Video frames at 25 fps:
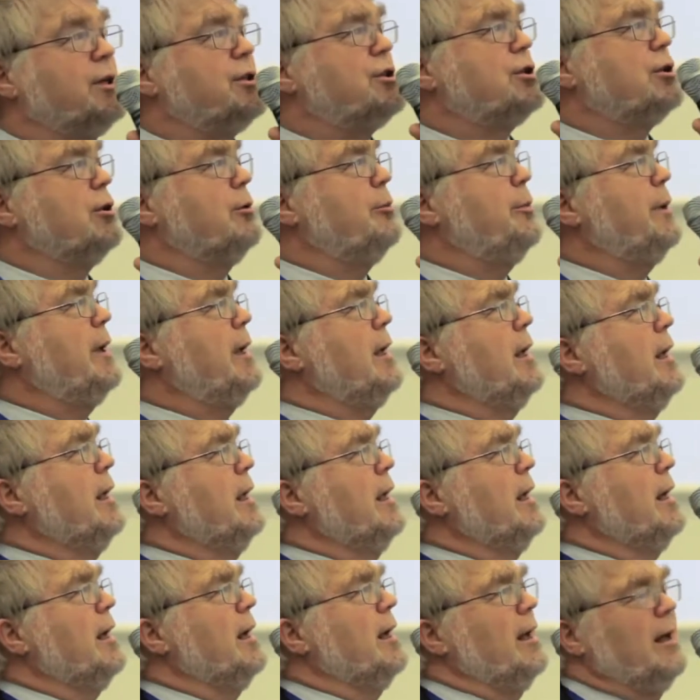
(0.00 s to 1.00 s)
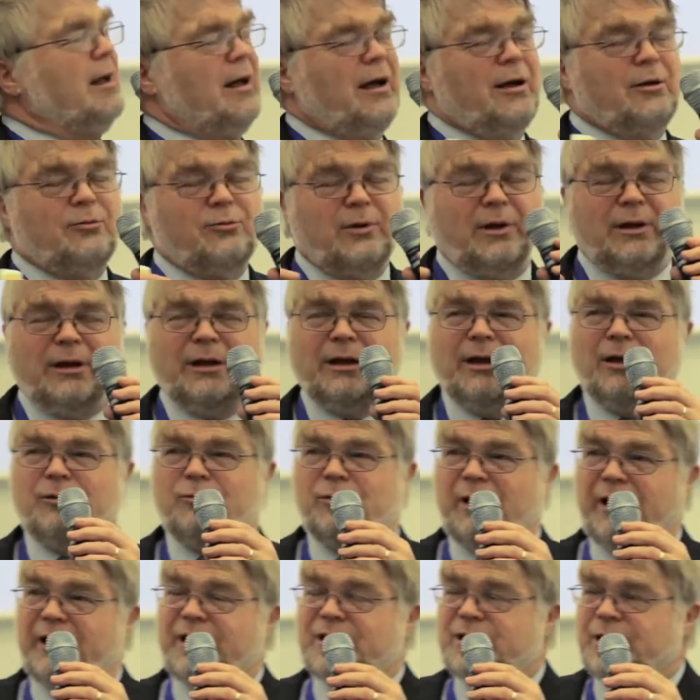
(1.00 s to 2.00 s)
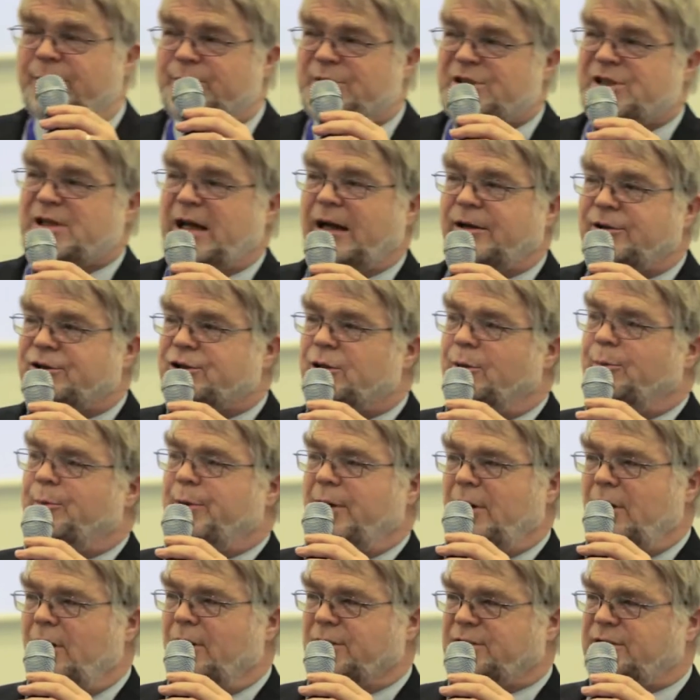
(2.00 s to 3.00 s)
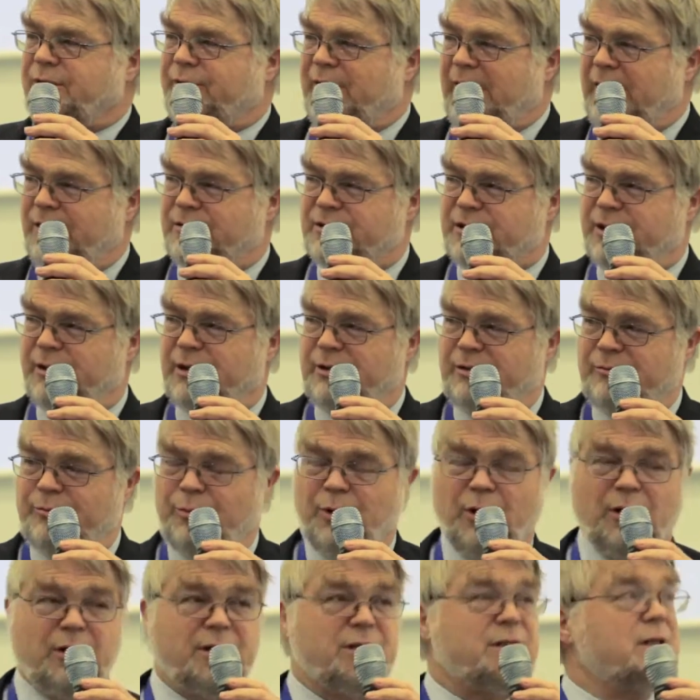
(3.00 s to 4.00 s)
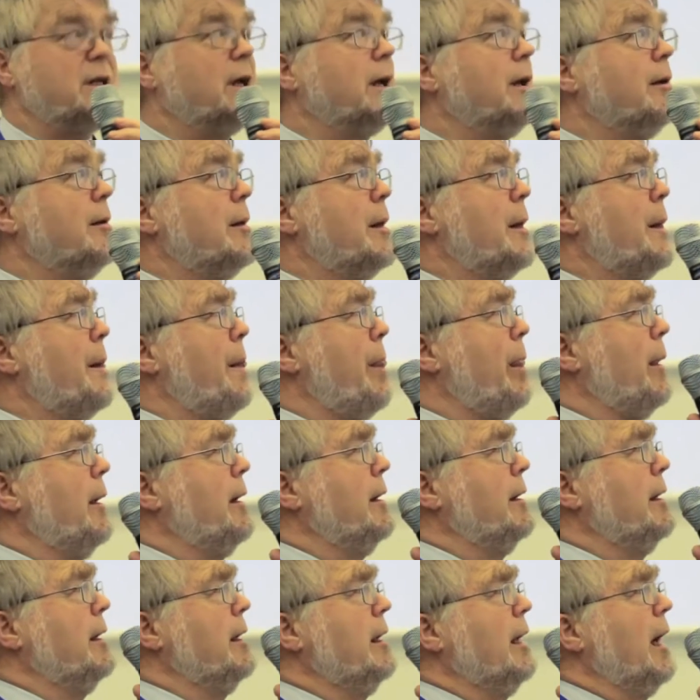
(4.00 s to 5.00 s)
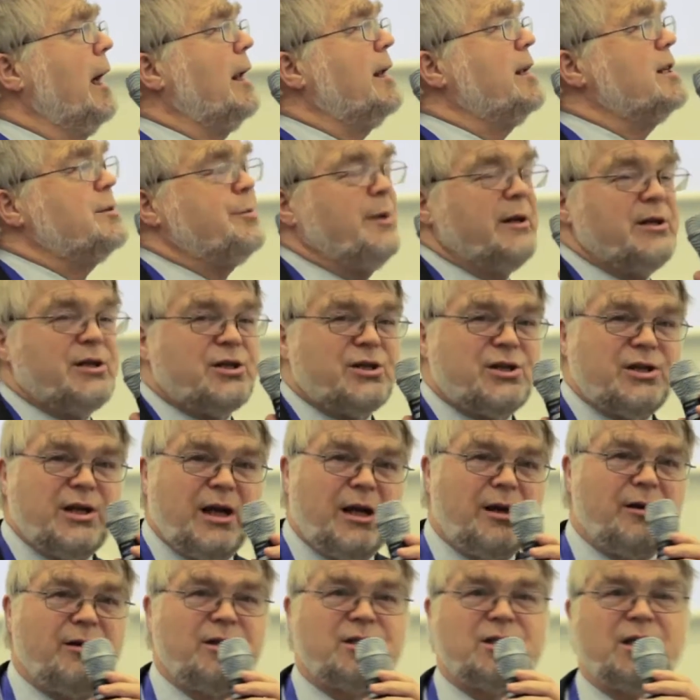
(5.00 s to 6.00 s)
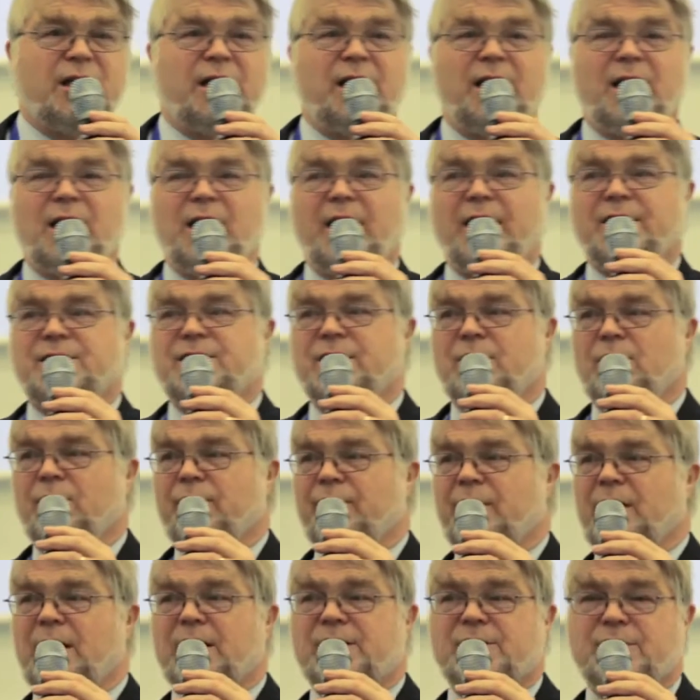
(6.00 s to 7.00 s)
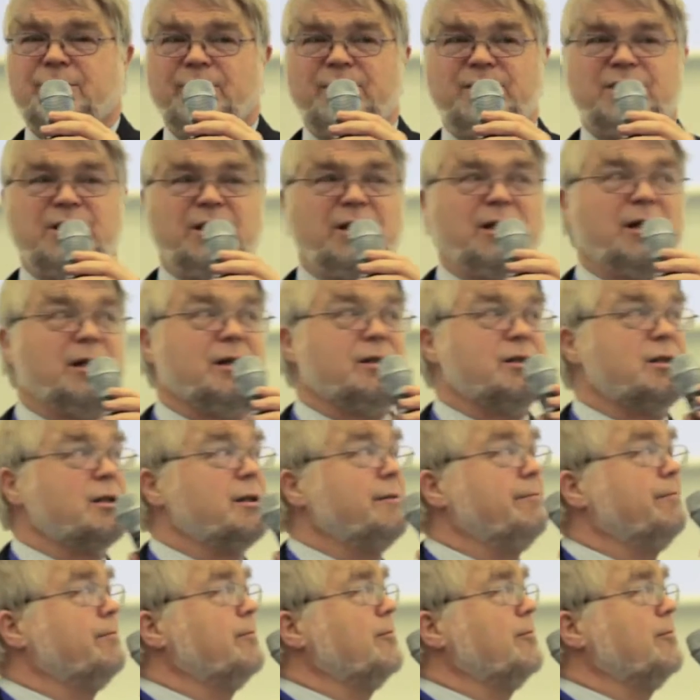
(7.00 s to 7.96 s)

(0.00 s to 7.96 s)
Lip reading: it should be a really substantial part of housing policy, and it's been seriously neglected over the last 20 years.